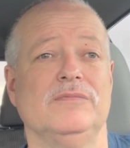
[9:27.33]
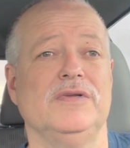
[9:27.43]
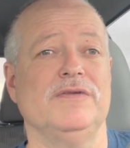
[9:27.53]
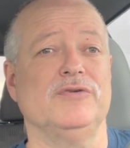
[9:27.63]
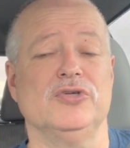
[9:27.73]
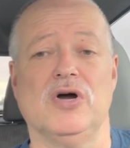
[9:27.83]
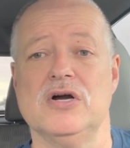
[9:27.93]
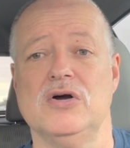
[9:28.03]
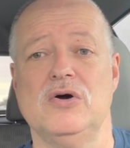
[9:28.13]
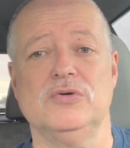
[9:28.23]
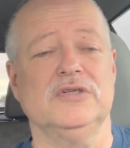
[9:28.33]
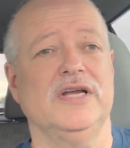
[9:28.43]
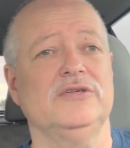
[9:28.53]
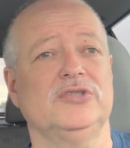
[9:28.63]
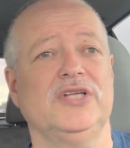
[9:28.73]
if you're a dog owner,
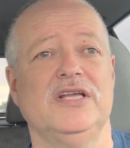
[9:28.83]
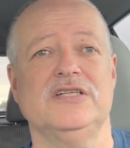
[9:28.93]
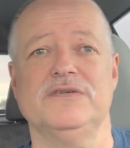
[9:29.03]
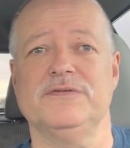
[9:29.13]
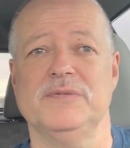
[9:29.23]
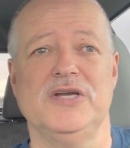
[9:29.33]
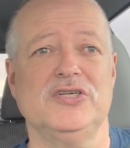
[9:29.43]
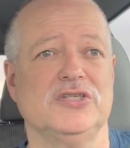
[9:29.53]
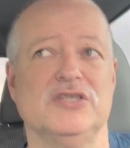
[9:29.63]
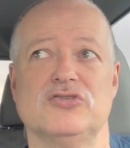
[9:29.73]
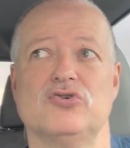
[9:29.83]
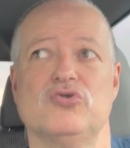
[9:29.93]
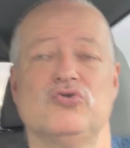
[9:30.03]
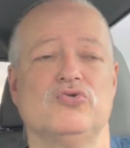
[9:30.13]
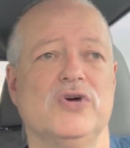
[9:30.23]
understand this information is
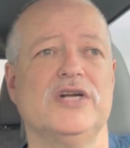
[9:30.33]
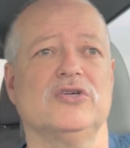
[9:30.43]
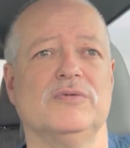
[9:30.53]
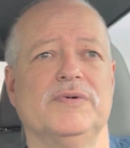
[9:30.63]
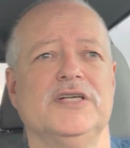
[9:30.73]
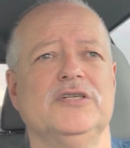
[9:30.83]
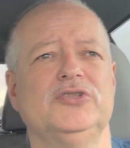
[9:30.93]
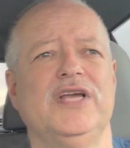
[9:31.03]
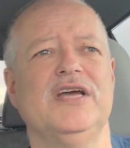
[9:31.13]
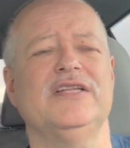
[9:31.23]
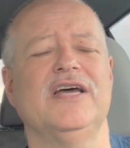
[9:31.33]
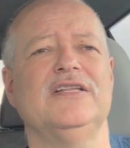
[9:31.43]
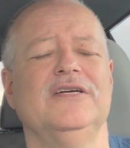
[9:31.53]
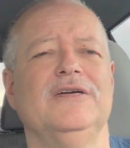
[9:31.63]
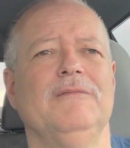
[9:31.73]
critical, because understand that
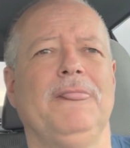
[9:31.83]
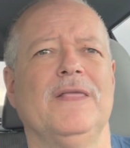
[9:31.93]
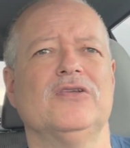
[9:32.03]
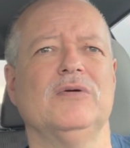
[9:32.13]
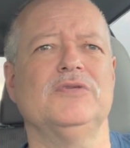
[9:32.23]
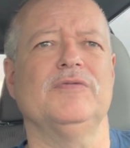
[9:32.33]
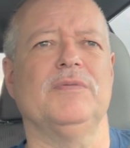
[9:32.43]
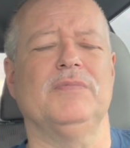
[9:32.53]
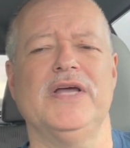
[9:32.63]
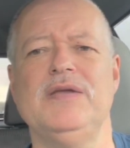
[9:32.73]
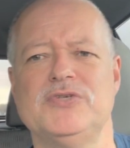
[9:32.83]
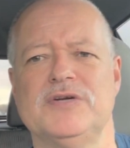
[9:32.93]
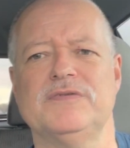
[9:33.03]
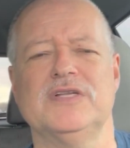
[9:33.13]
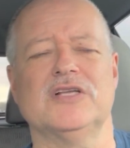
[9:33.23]
in terms of the blame
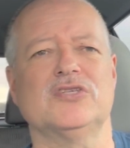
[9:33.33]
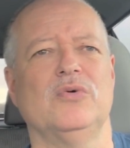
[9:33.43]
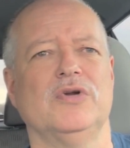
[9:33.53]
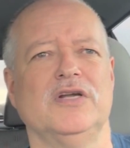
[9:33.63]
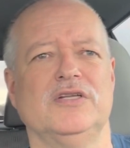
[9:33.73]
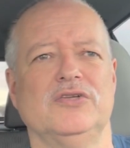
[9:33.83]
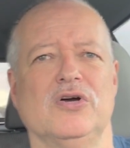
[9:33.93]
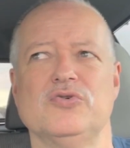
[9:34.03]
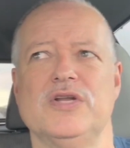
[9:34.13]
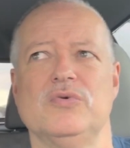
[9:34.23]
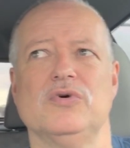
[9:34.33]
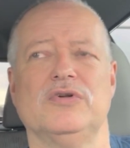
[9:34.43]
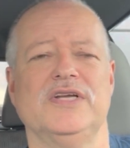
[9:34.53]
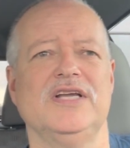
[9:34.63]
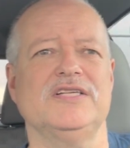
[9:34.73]
shifting that's going on in the dog training
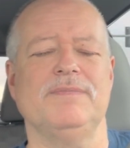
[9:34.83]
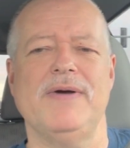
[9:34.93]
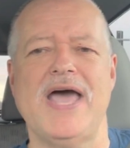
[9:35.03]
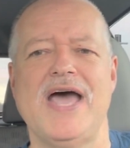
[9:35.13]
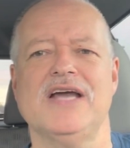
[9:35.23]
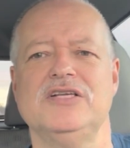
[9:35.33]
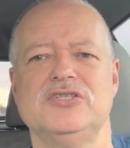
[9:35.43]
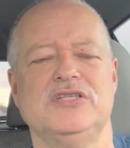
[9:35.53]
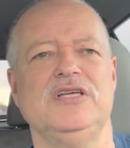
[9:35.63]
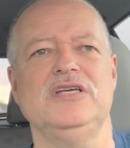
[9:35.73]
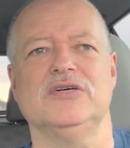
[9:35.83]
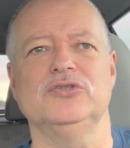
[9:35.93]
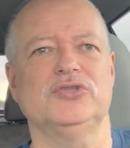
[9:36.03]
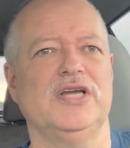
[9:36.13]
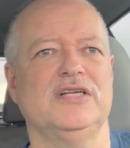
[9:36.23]
world, it's a package deal.
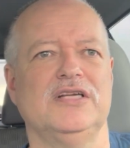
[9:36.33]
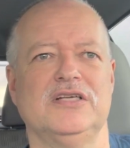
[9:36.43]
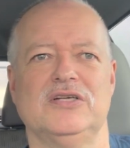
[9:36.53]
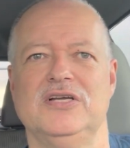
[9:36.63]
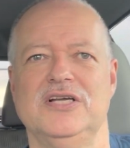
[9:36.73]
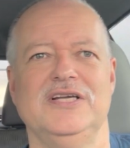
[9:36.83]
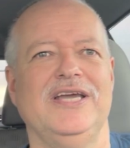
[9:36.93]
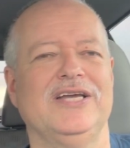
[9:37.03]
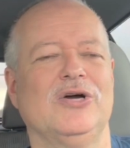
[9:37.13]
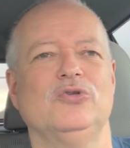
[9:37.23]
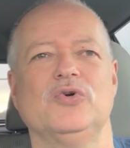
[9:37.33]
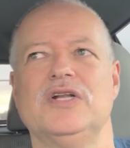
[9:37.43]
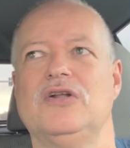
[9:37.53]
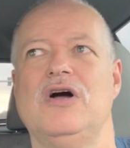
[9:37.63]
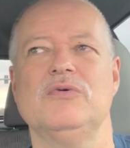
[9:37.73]
Understand it goes
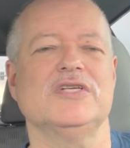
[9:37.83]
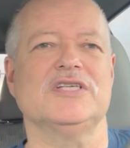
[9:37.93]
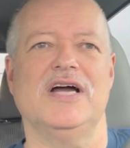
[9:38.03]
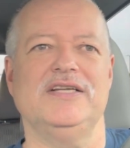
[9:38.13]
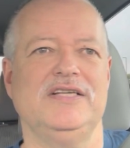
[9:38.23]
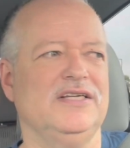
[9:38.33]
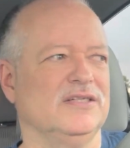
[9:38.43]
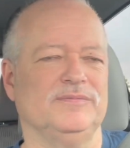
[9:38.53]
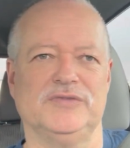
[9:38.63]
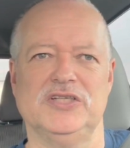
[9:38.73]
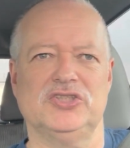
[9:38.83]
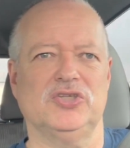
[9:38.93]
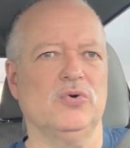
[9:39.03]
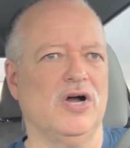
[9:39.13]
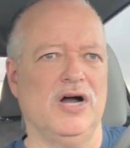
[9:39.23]
right along with this idea. It's
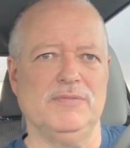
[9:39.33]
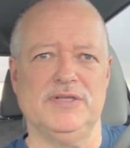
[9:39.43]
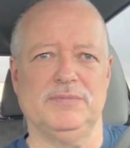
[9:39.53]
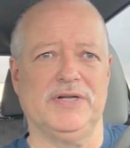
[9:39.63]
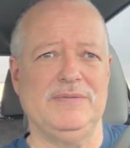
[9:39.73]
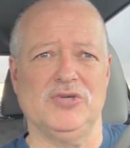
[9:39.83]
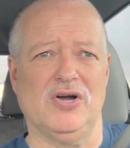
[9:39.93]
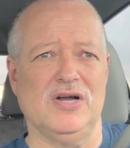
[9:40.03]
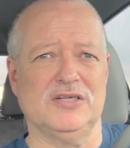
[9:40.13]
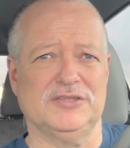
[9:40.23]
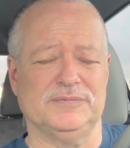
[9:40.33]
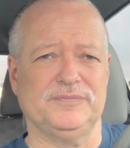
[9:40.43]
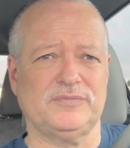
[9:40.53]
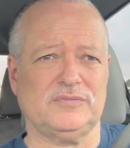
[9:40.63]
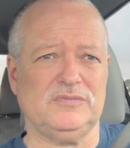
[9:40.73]
so common to blame dogs
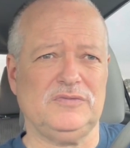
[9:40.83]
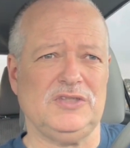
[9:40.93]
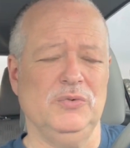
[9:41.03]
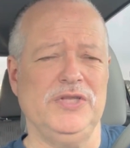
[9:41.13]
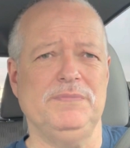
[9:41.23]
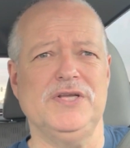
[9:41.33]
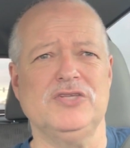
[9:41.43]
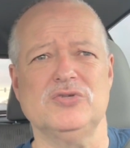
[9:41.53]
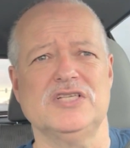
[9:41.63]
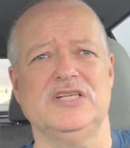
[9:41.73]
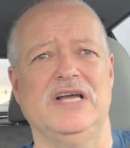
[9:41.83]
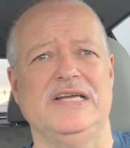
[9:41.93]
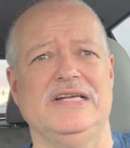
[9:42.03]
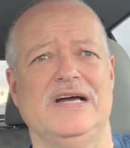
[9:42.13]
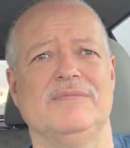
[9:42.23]
when the picture doesn't
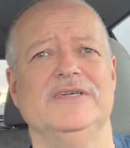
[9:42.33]
line up,